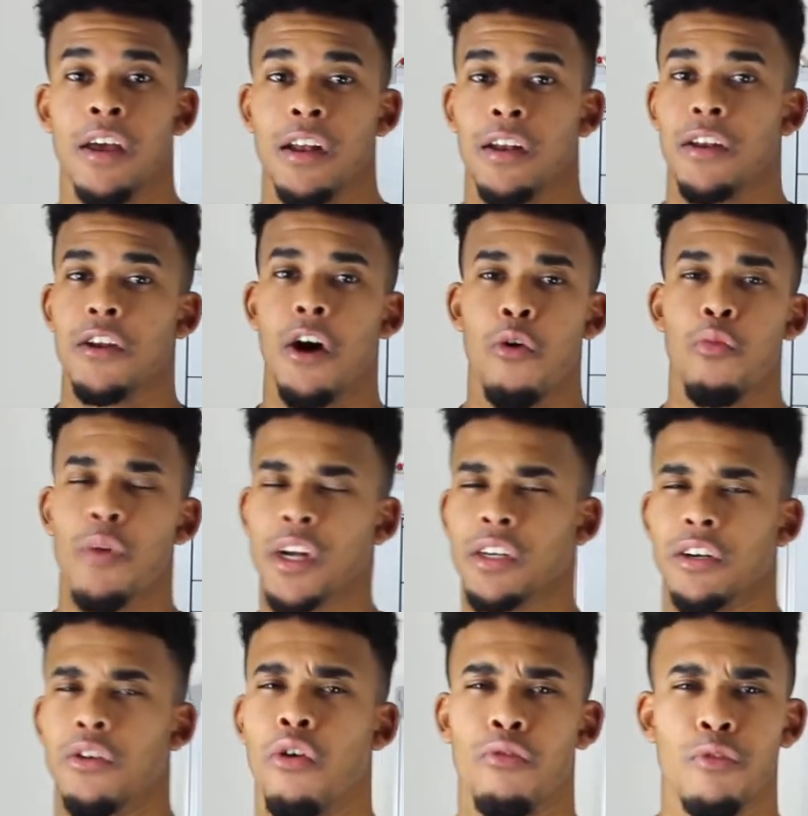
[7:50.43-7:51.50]
no,
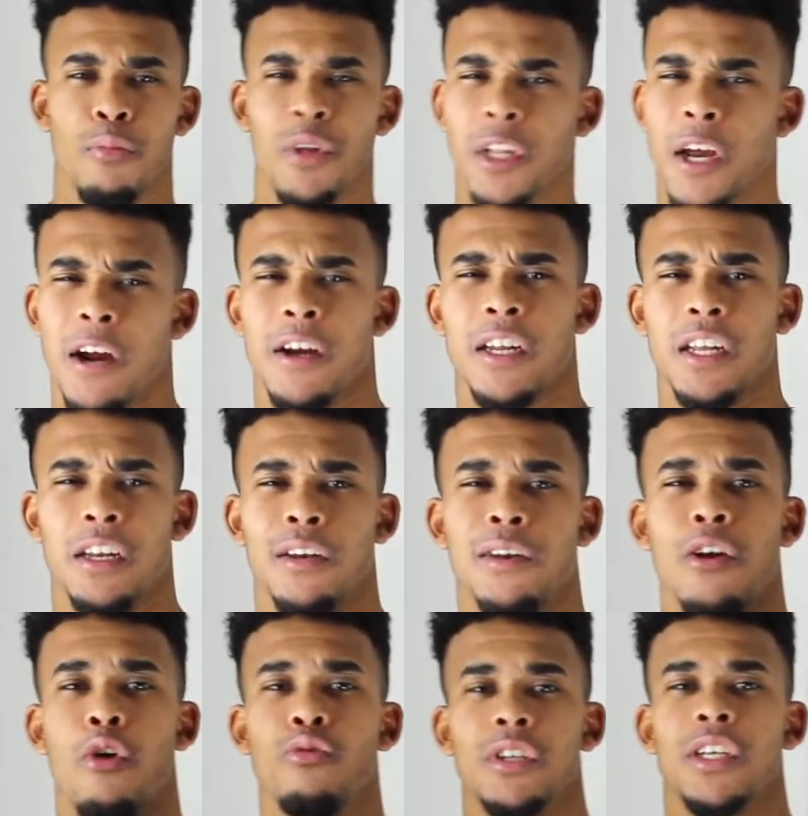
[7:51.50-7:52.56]
no familiarity, no